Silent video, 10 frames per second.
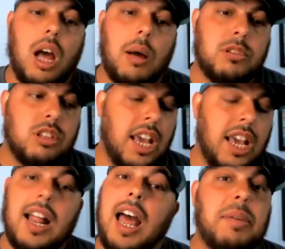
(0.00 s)
I'm
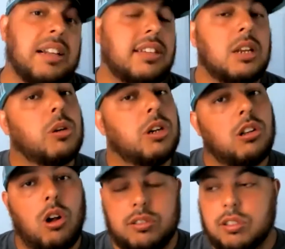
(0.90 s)
not saying win or
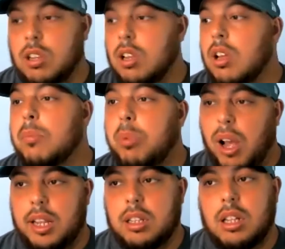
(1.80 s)
loss,
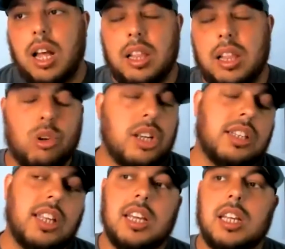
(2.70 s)
but I look
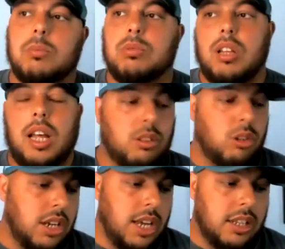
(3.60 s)
at games. I
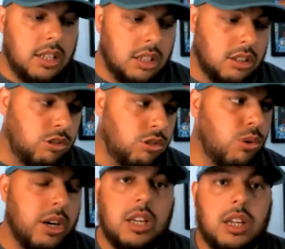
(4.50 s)
look at
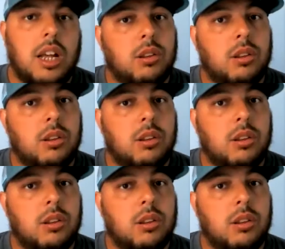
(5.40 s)
Detroit.